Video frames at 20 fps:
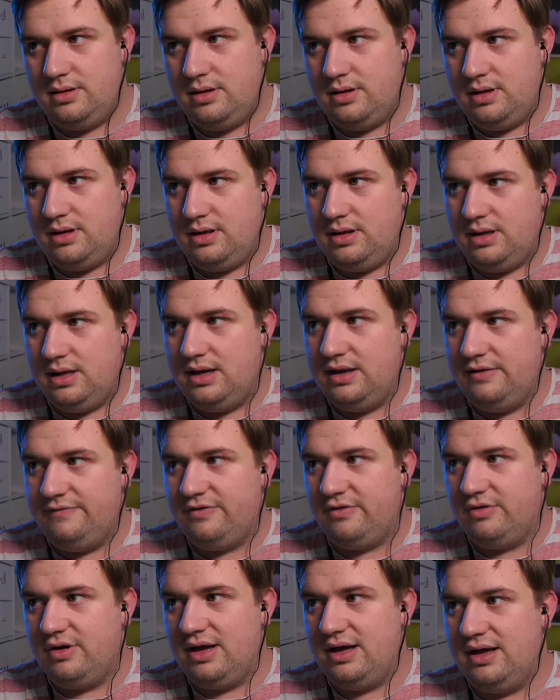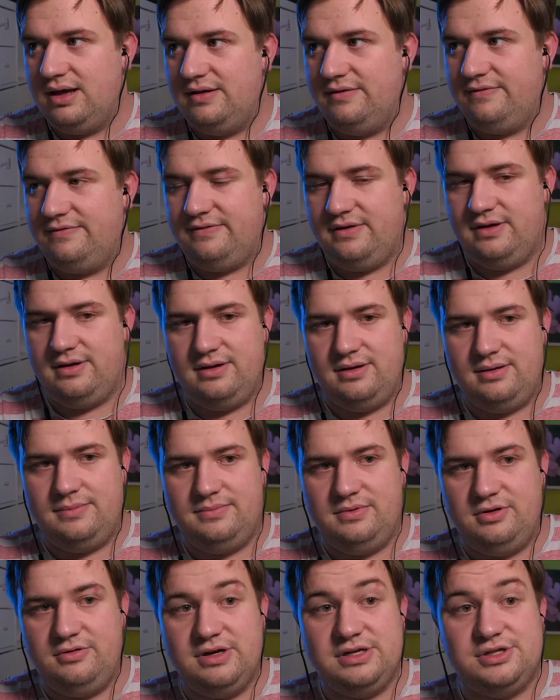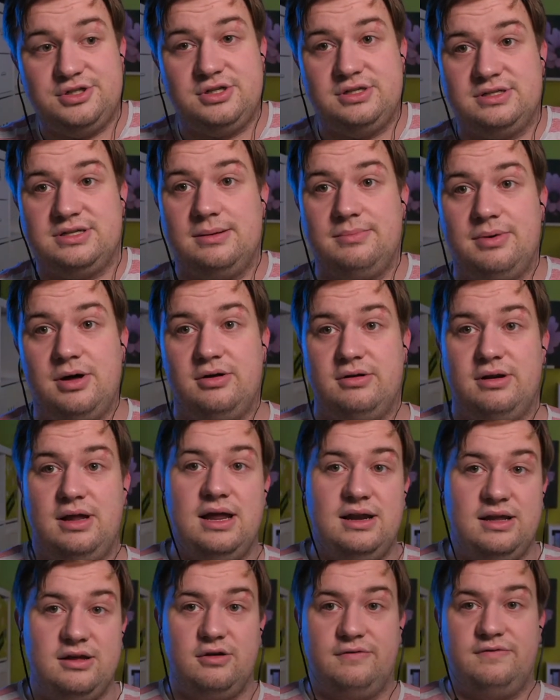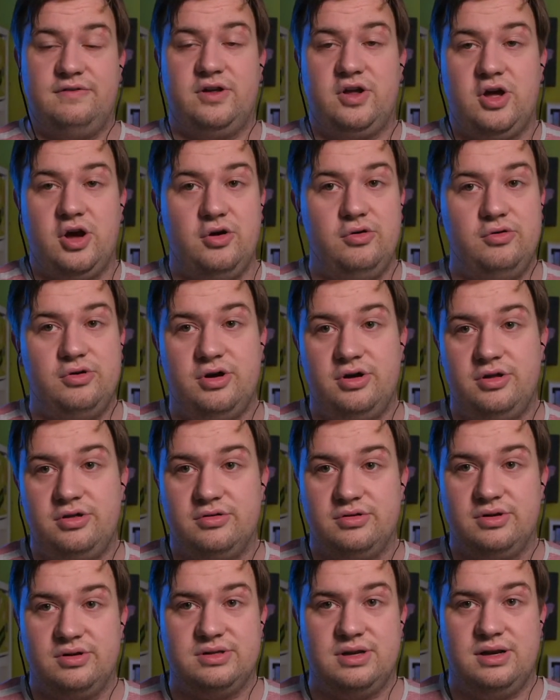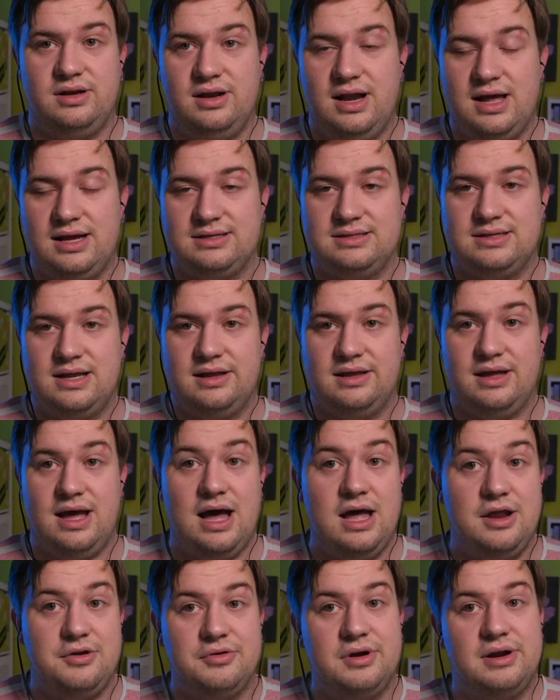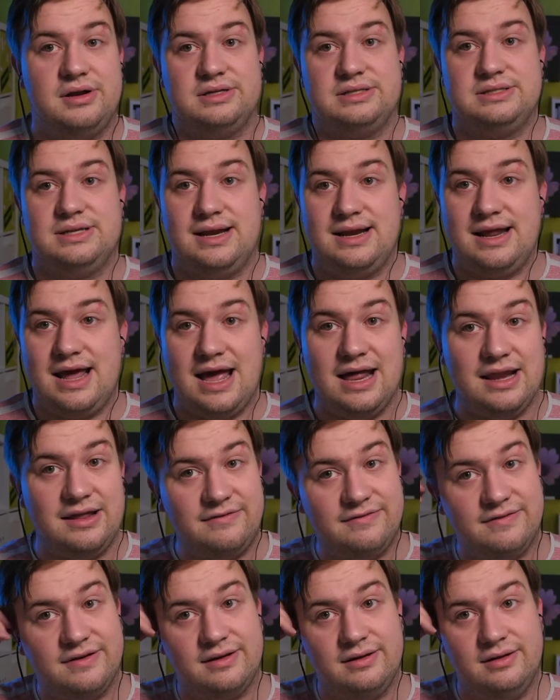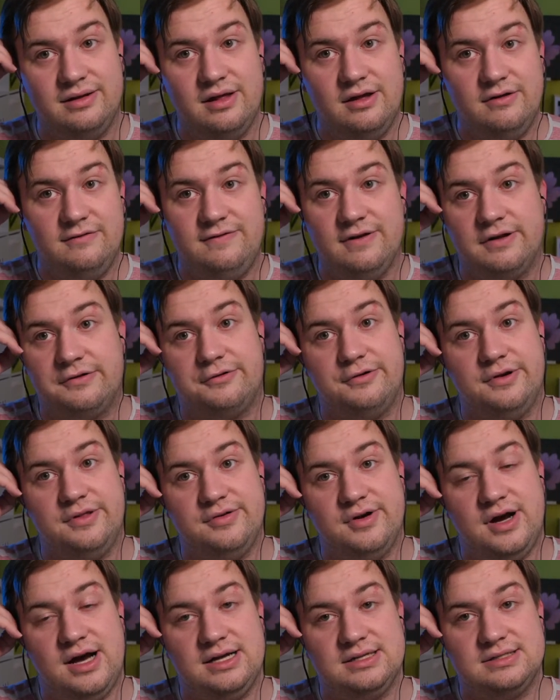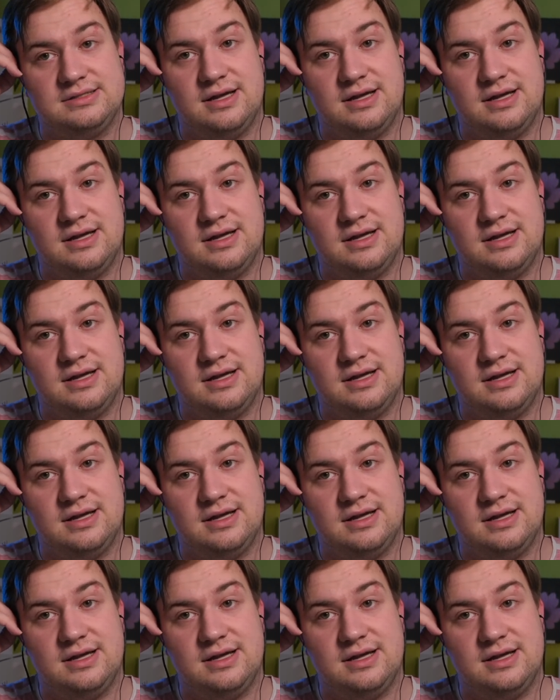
if you have questions about any of the code, or you're like saying, I don't understand anything, feel free to ask.